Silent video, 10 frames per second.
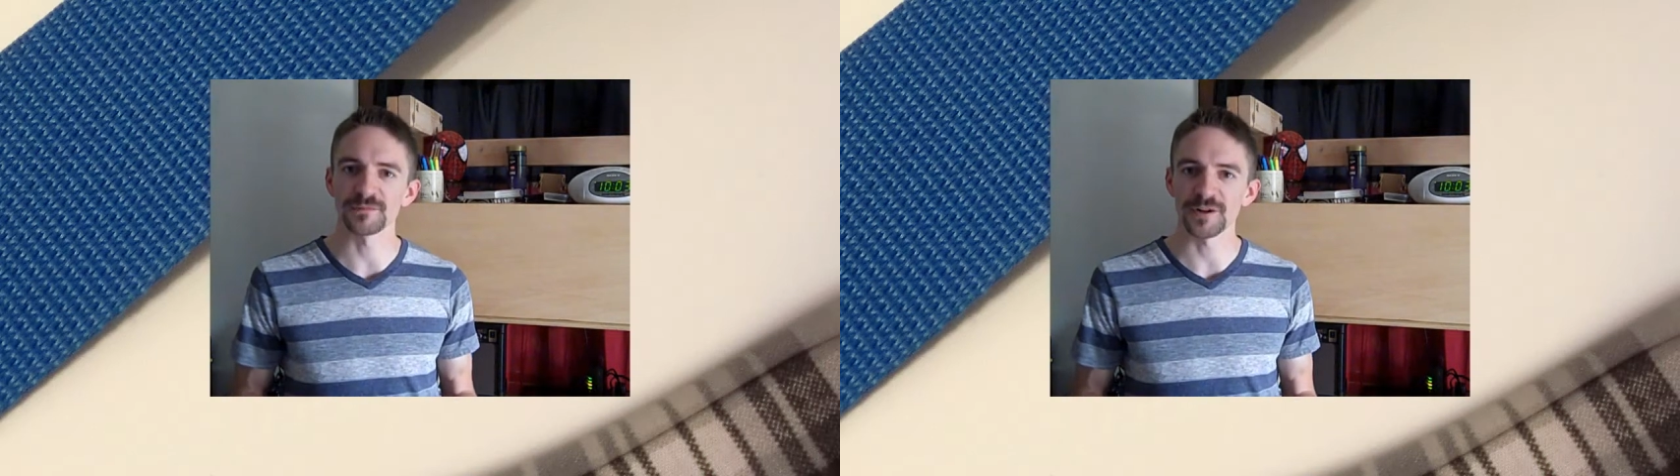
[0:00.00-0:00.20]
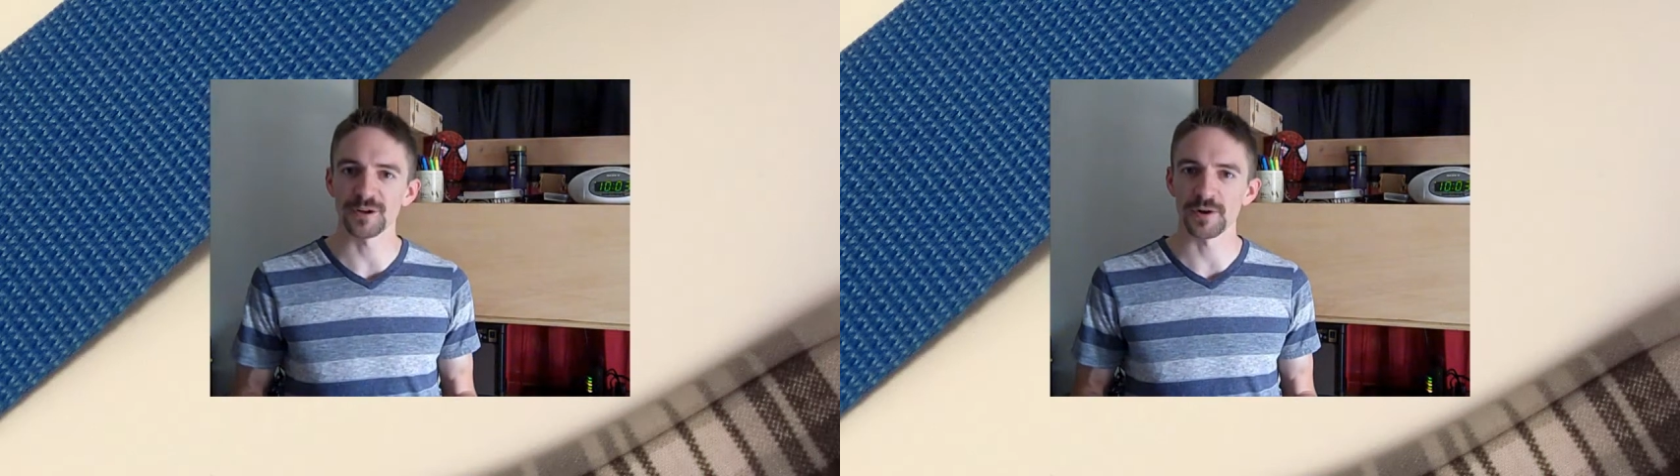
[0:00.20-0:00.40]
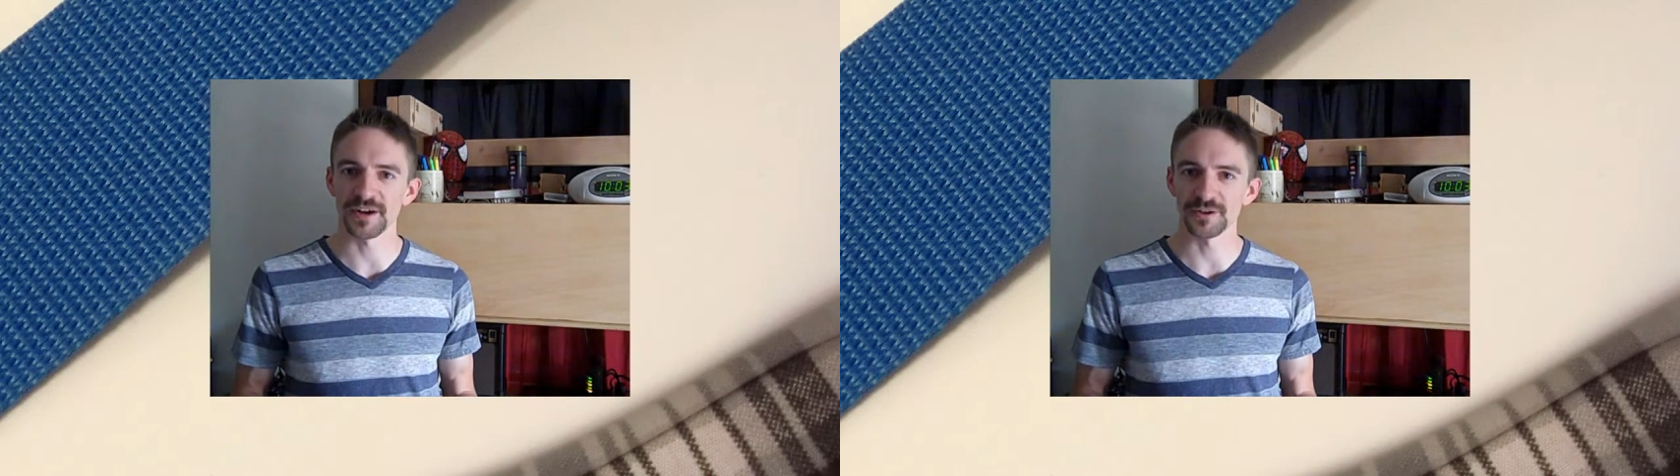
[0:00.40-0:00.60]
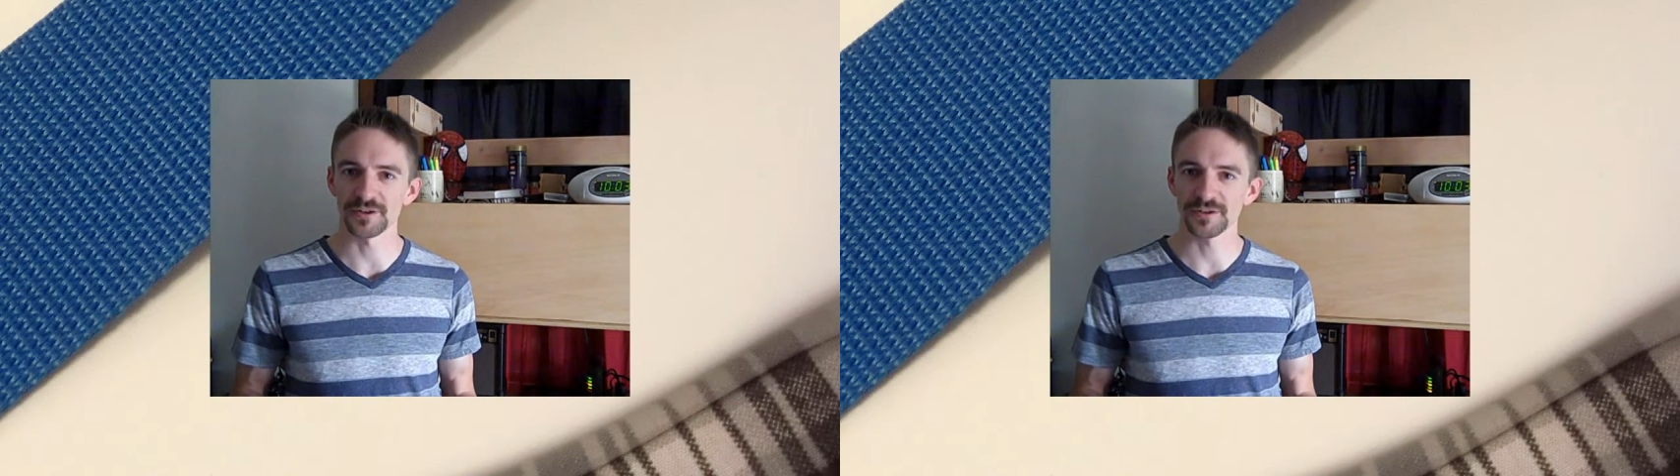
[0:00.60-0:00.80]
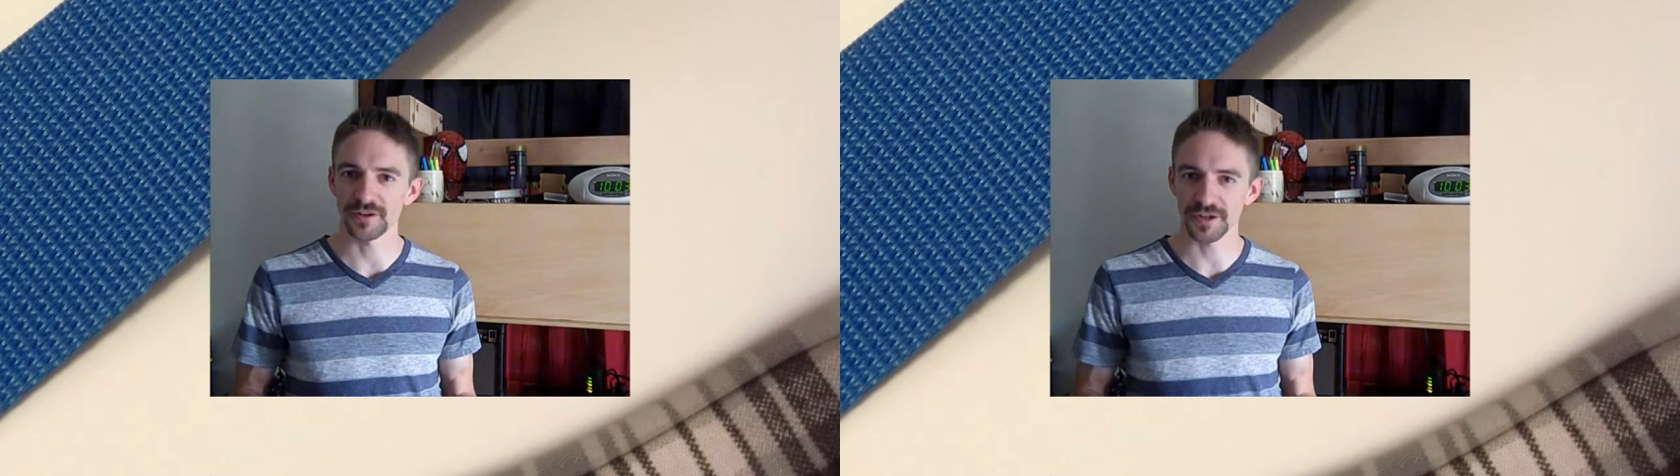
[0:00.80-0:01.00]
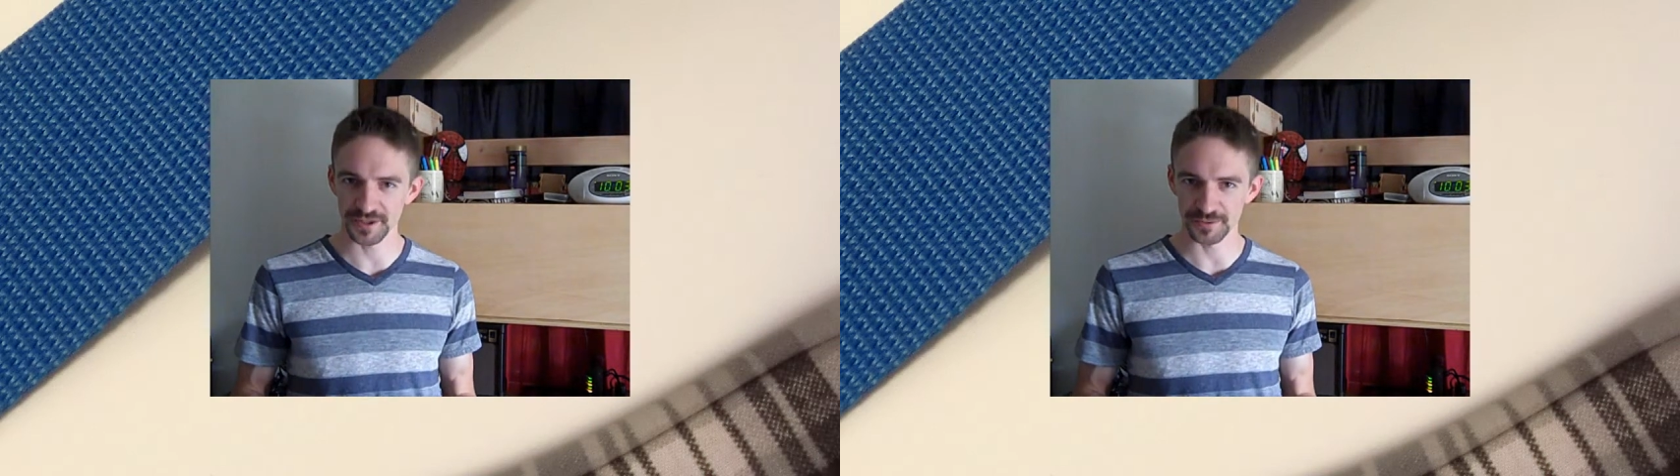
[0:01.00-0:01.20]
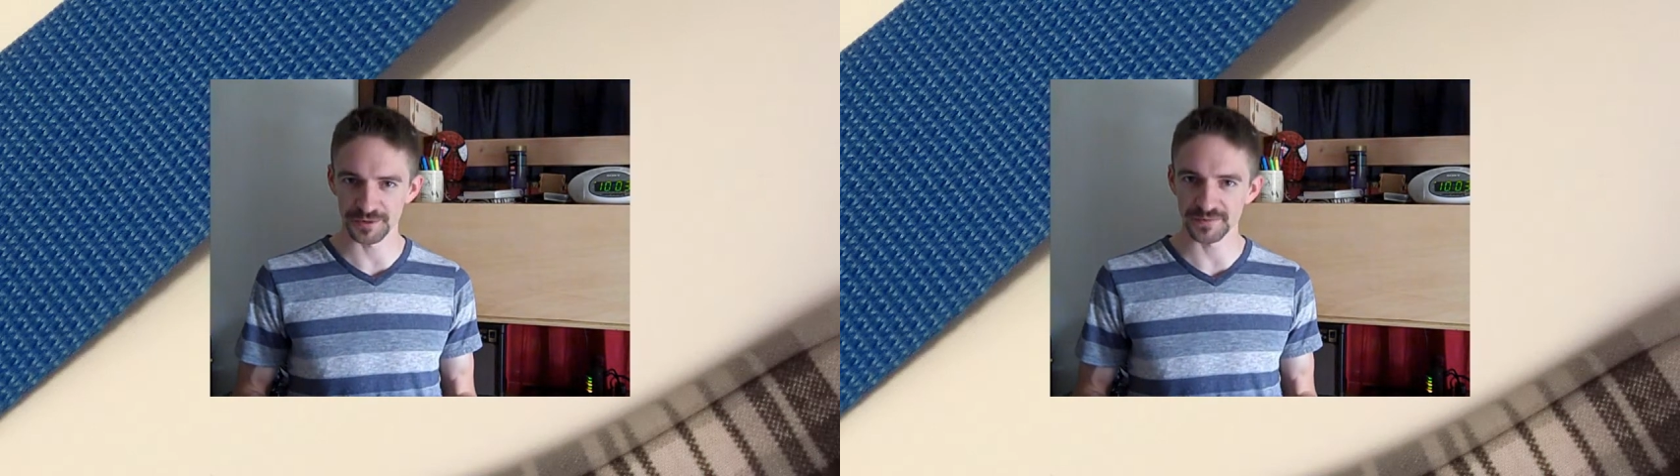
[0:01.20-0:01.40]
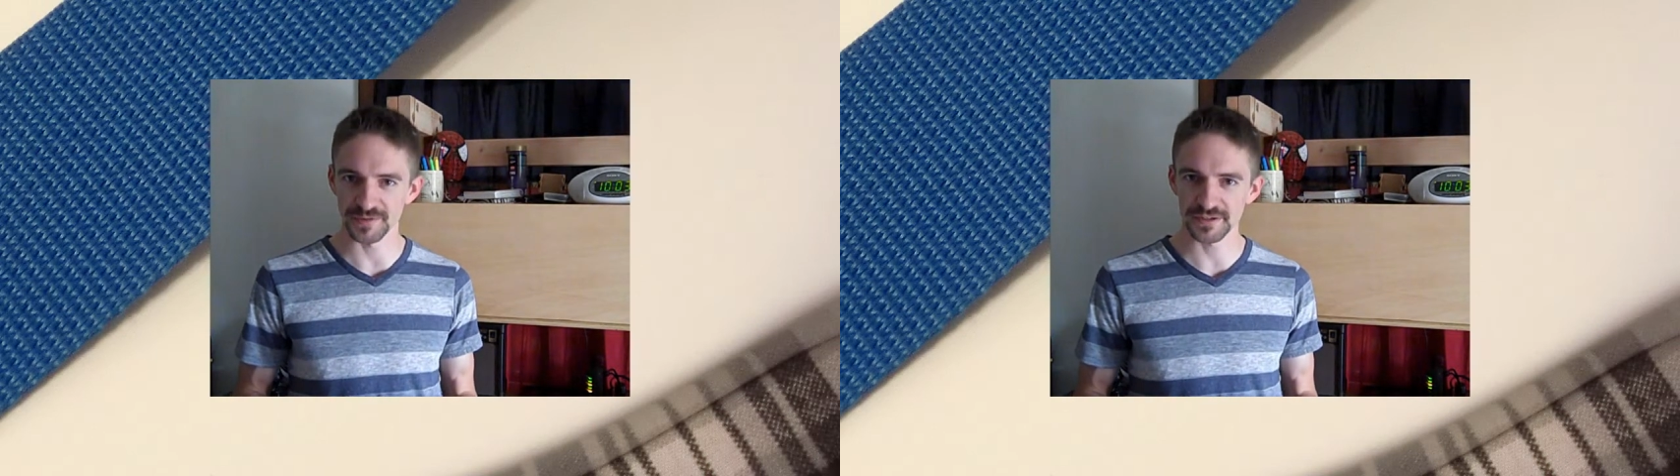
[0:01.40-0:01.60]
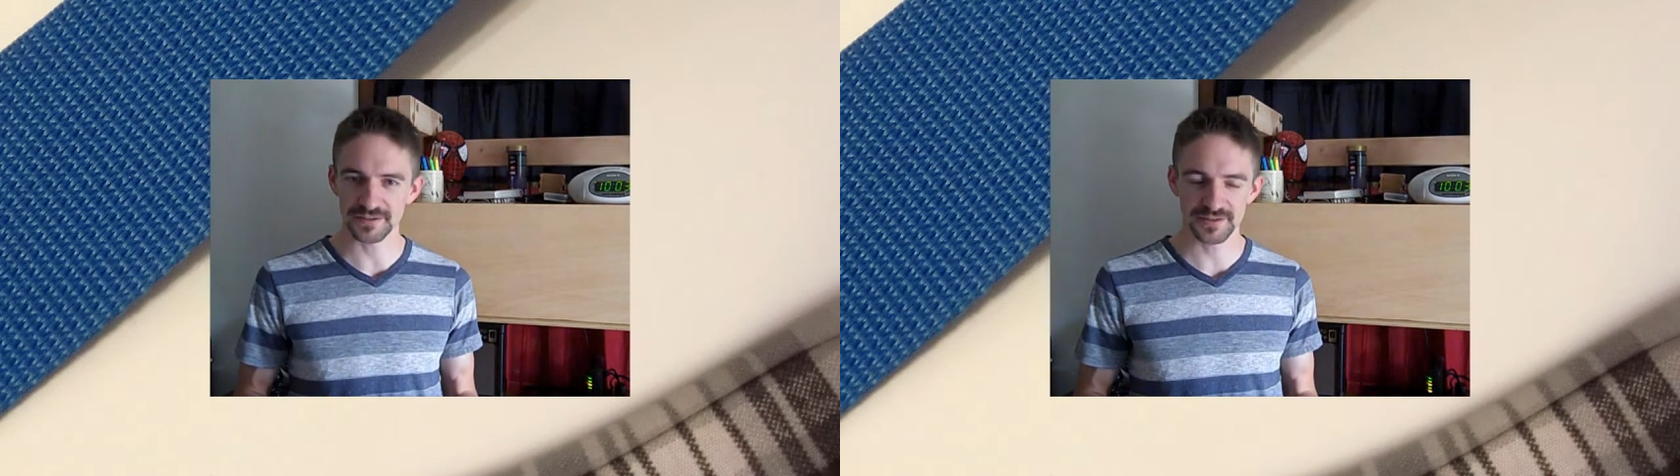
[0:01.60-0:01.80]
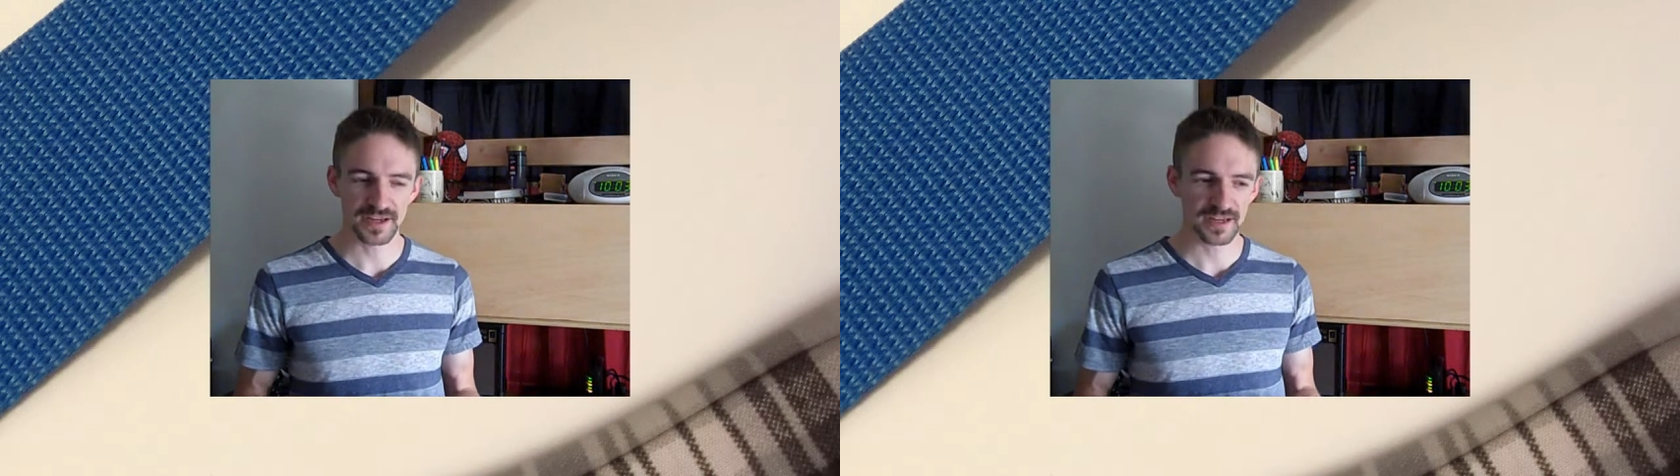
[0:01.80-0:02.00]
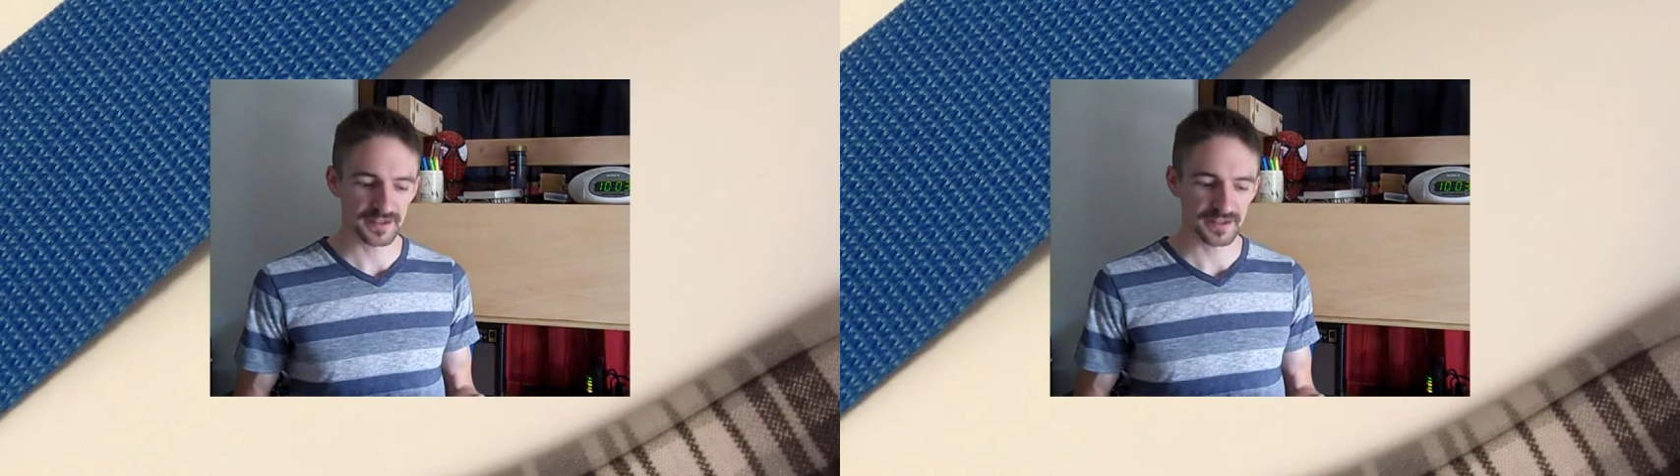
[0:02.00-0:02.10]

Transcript: FireWire audio interface.